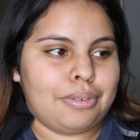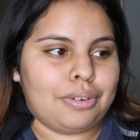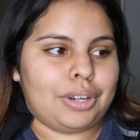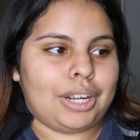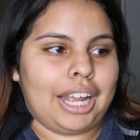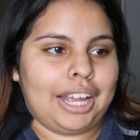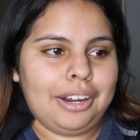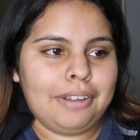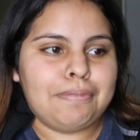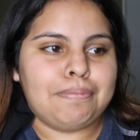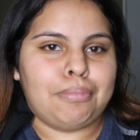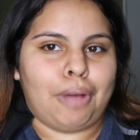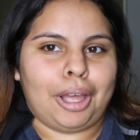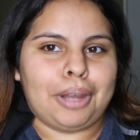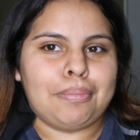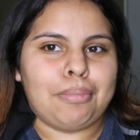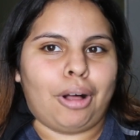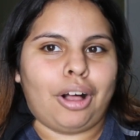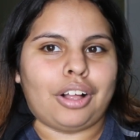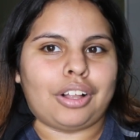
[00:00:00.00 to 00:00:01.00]
kind of
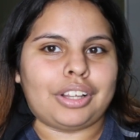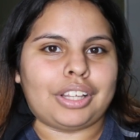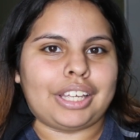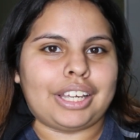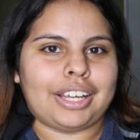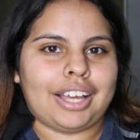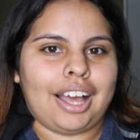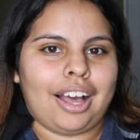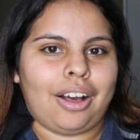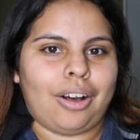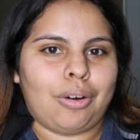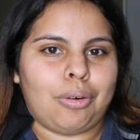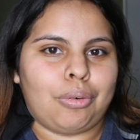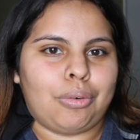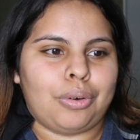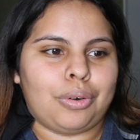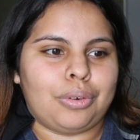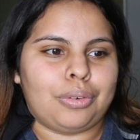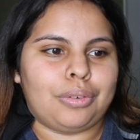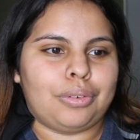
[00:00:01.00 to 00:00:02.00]
mind-boggling
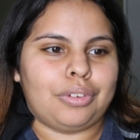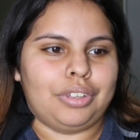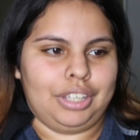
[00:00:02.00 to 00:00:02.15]
how